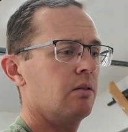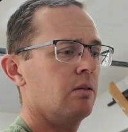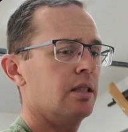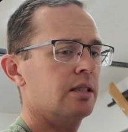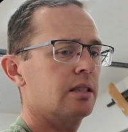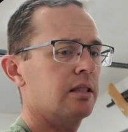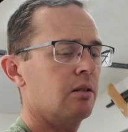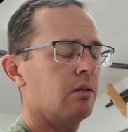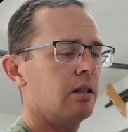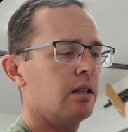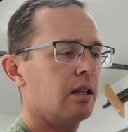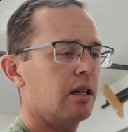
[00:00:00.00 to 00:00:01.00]
Let's go
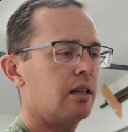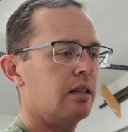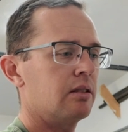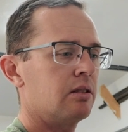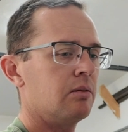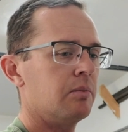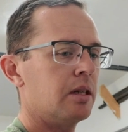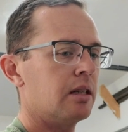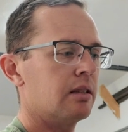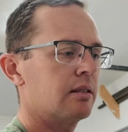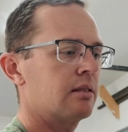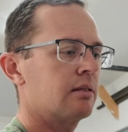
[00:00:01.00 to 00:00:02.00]
ahead and let it hit two
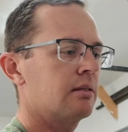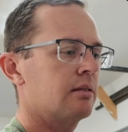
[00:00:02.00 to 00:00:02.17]
minutes.